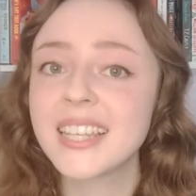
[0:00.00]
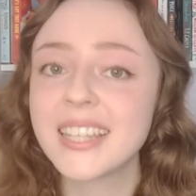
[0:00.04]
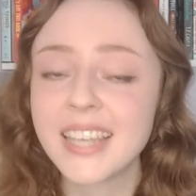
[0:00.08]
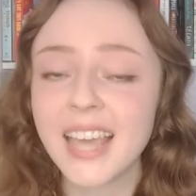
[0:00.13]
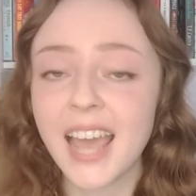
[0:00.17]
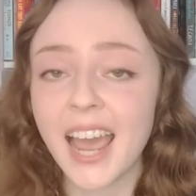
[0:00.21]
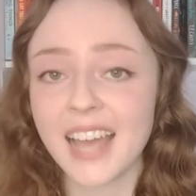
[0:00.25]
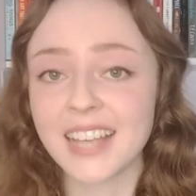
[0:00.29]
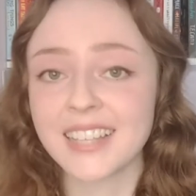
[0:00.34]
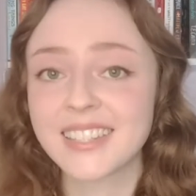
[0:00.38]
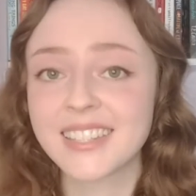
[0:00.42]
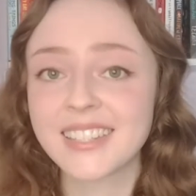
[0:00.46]

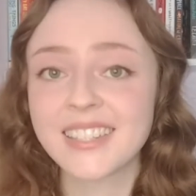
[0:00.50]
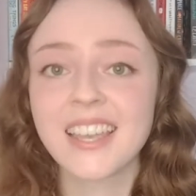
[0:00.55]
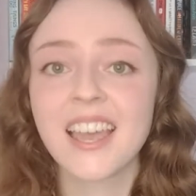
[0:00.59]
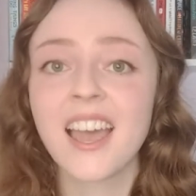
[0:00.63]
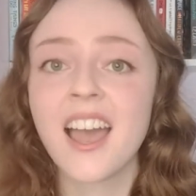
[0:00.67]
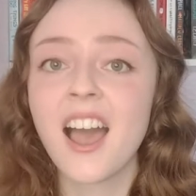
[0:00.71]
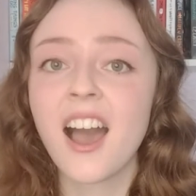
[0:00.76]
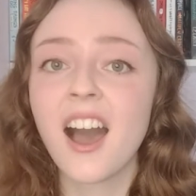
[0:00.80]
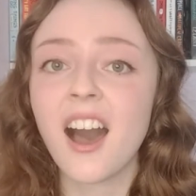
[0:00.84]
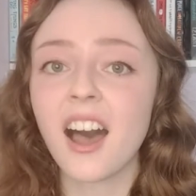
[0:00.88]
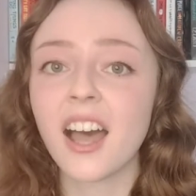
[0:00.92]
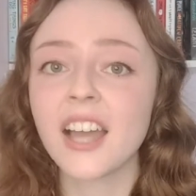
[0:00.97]
Yes.
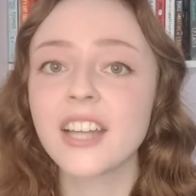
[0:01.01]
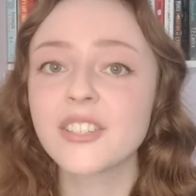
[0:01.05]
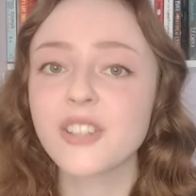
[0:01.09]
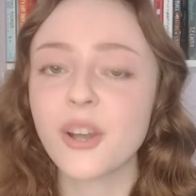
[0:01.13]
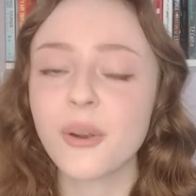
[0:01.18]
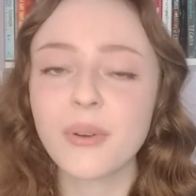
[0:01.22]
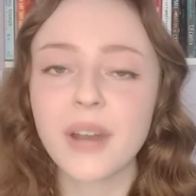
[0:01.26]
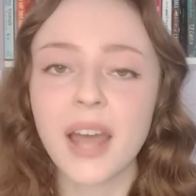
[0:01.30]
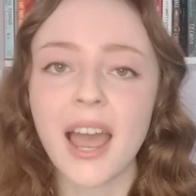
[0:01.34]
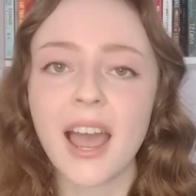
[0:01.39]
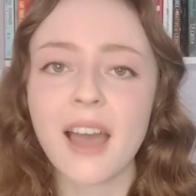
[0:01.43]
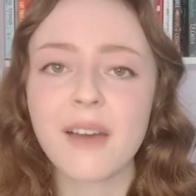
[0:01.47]
I
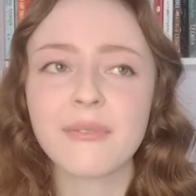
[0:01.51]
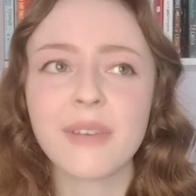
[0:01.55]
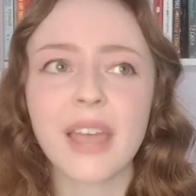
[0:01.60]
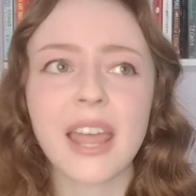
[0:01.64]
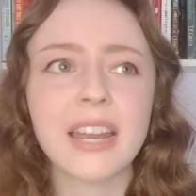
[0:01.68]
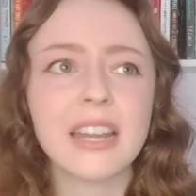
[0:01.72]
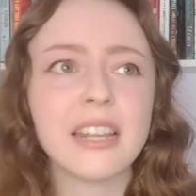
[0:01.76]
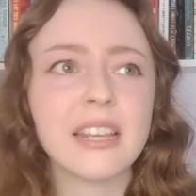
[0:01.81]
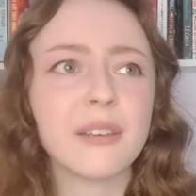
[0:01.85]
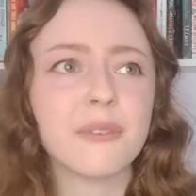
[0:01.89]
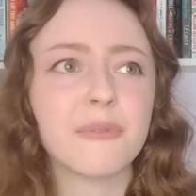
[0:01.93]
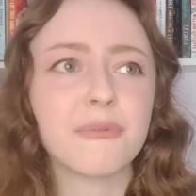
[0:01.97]
don't have
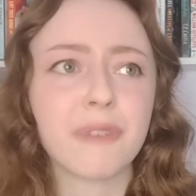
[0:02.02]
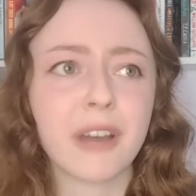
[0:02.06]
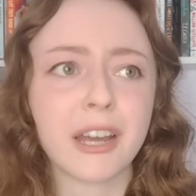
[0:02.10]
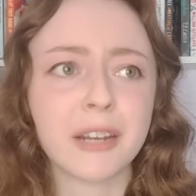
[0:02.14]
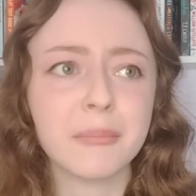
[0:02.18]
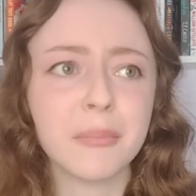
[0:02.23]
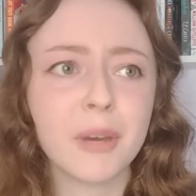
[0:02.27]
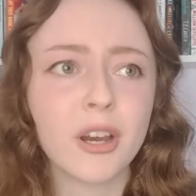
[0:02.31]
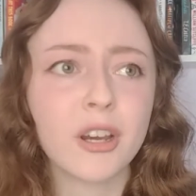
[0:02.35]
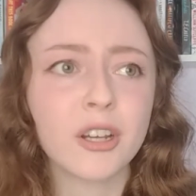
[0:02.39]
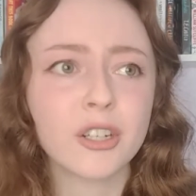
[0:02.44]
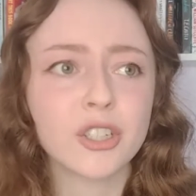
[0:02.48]
any
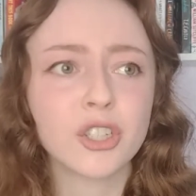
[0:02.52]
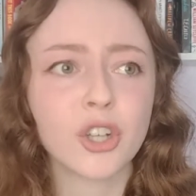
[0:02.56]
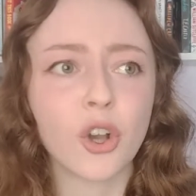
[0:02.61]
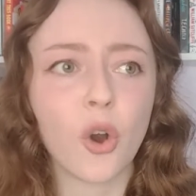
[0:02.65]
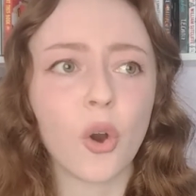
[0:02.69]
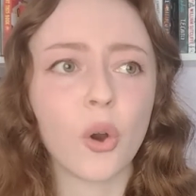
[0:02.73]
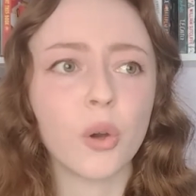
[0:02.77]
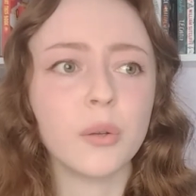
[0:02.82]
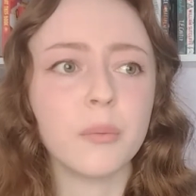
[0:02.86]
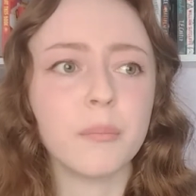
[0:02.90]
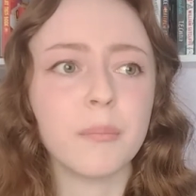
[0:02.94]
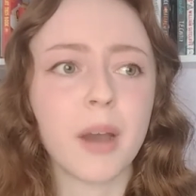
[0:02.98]
fan merch
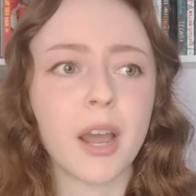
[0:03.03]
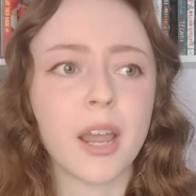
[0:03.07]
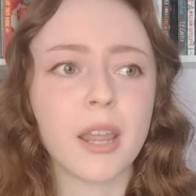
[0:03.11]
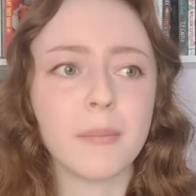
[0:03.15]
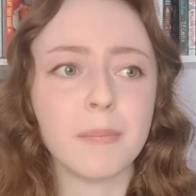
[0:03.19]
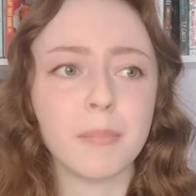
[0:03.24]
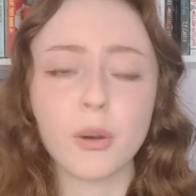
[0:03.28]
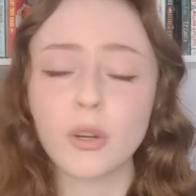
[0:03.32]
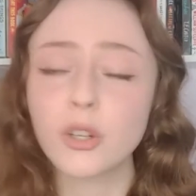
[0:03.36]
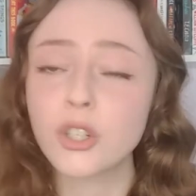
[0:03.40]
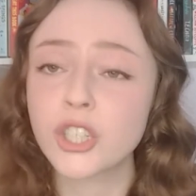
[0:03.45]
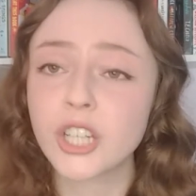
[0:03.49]
on
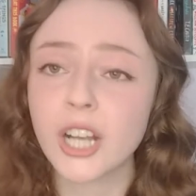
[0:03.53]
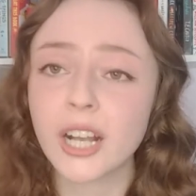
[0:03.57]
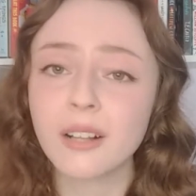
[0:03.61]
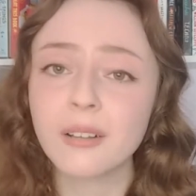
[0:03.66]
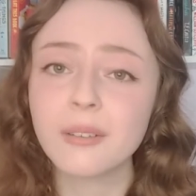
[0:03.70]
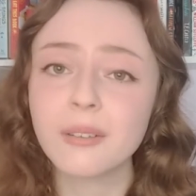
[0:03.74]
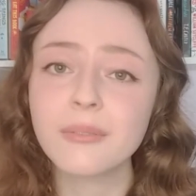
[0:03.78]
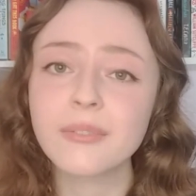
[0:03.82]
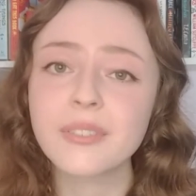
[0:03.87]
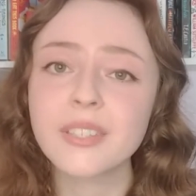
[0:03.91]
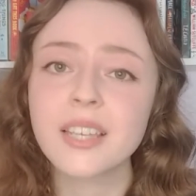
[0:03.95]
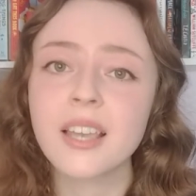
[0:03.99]
my
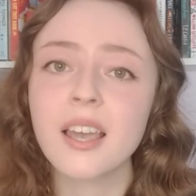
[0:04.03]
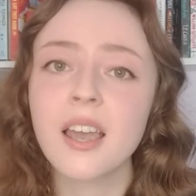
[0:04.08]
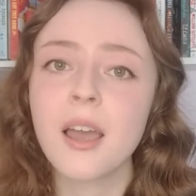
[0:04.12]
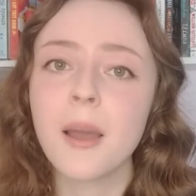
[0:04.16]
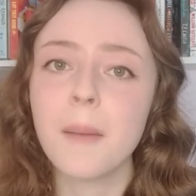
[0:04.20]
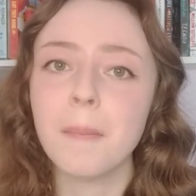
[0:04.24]
bookshelves,